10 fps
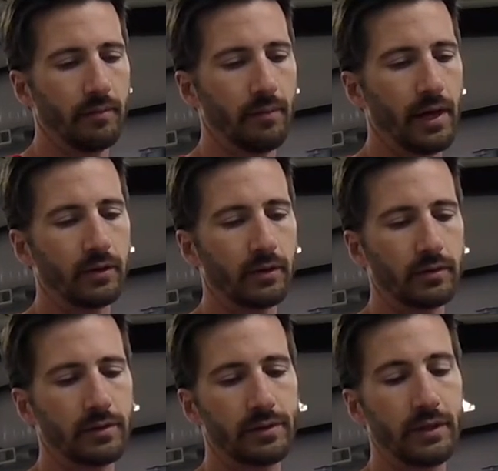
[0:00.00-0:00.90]
metal,
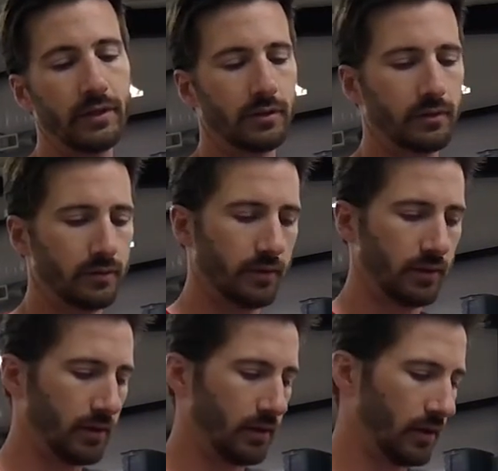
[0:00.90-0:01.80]
steel,
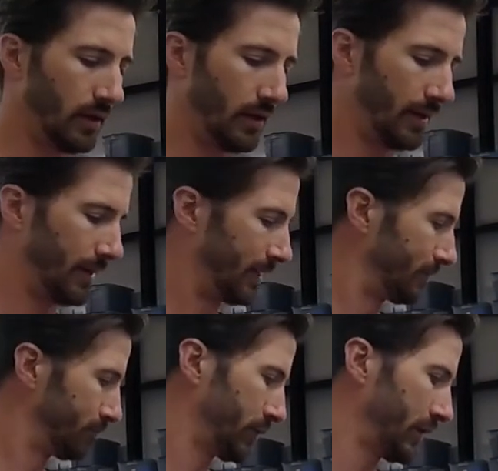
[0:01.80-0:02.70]

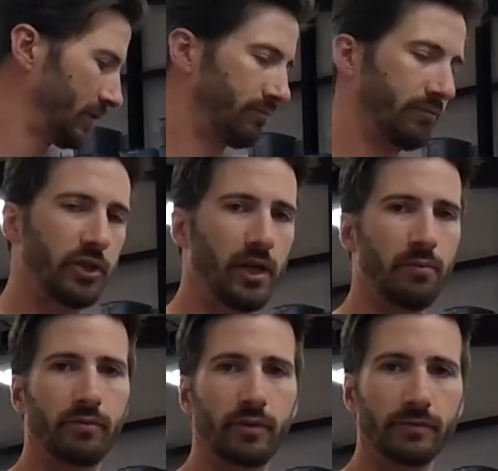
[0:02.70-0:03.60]
pretty cheap,
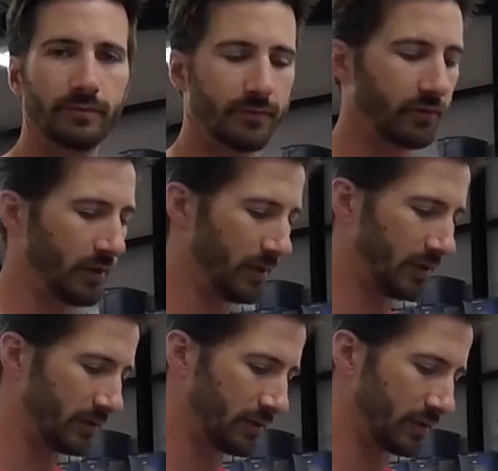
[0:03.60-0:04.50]
well, free
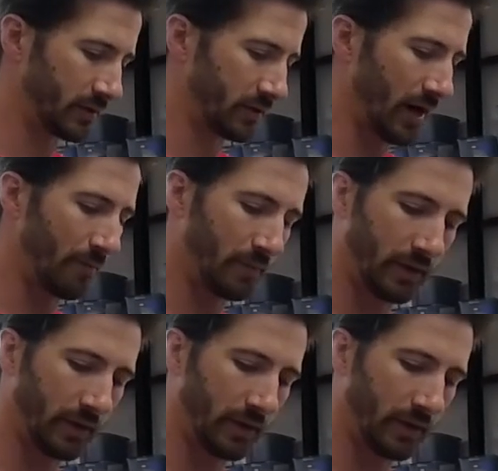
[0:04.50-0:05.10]
because it was in scrap,